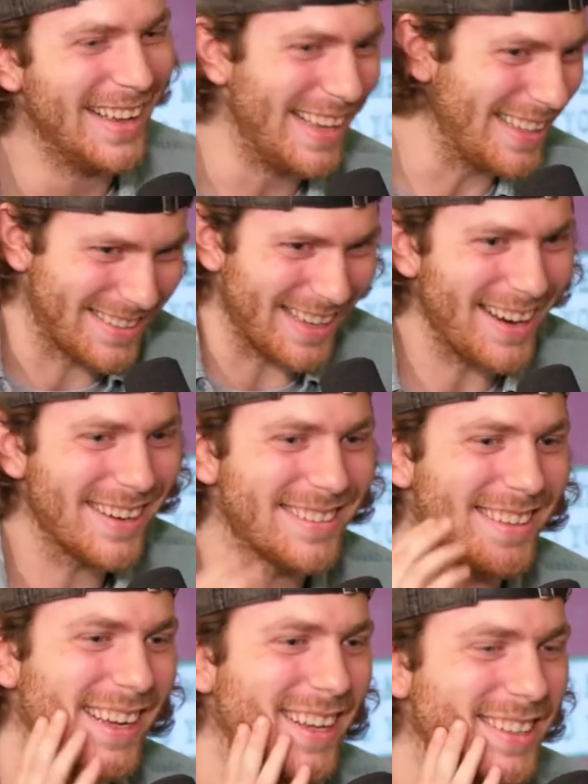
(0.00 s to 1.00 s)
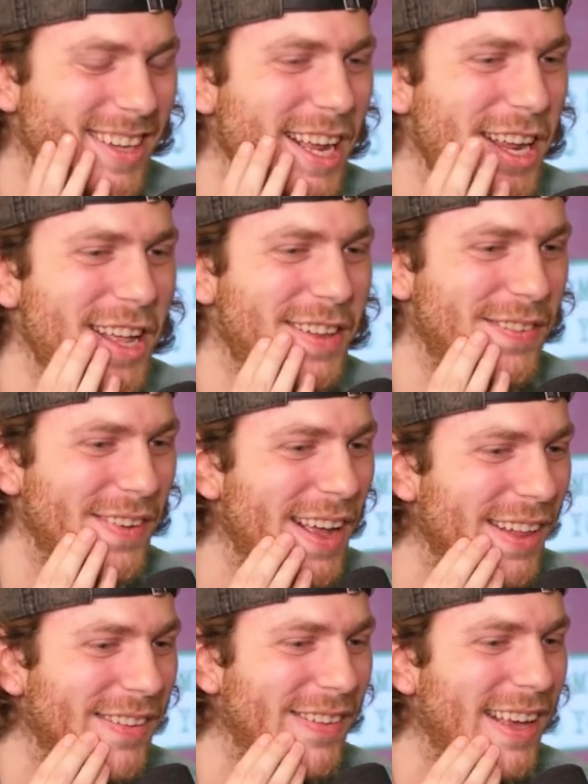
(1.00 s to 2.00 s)
it's seriously, it's, it, it's,
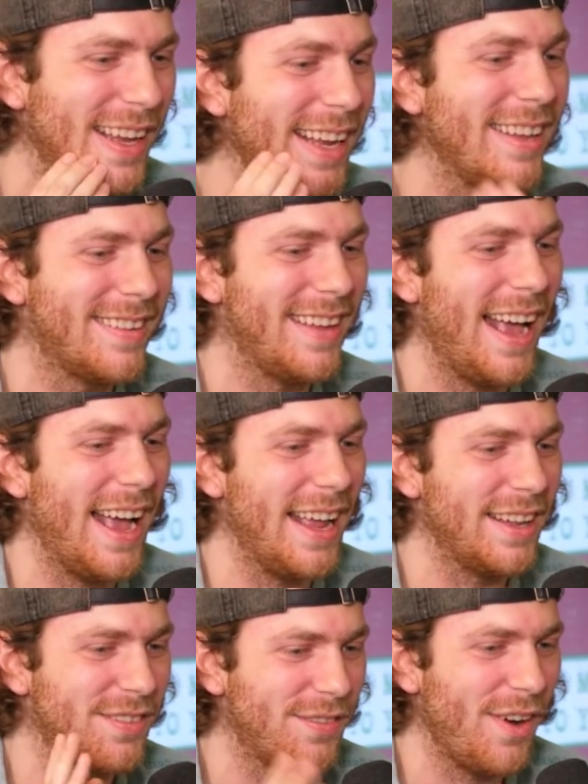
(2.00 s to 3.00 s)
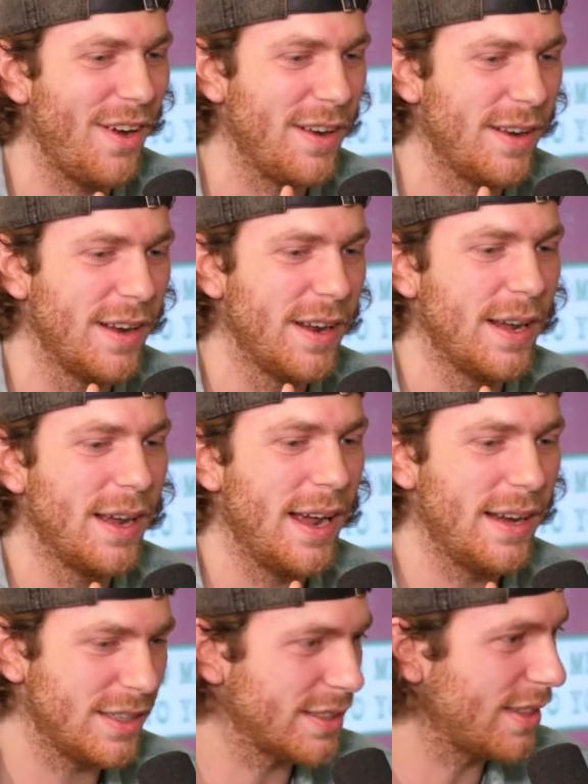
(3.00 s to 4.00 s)
it's, it is that. It's fun
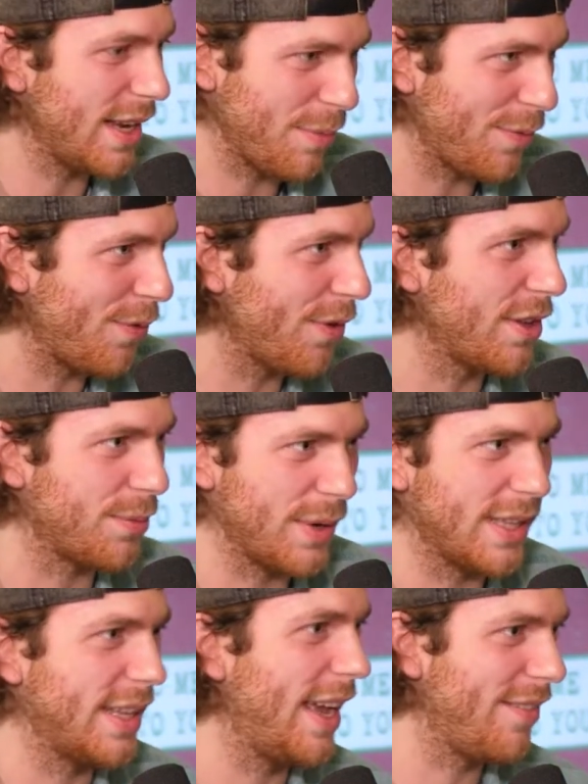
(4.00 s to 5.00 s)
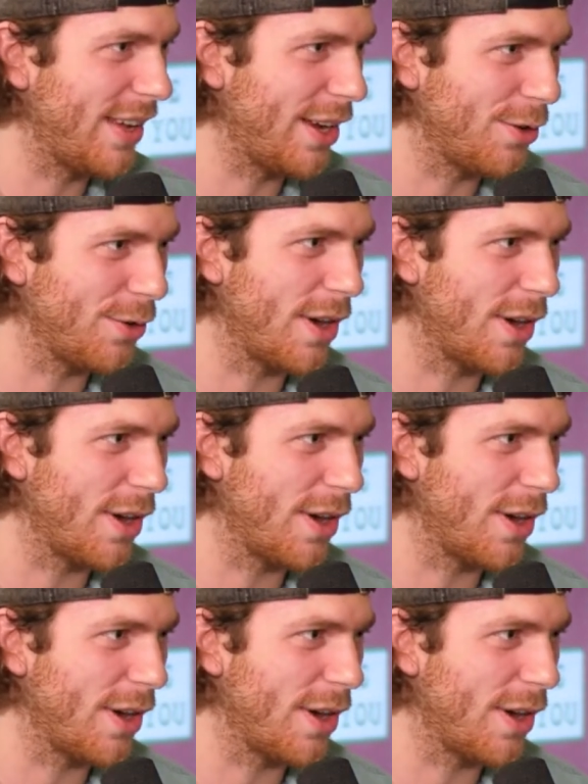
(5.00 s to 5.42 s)
and just like before this, we got to have like a cool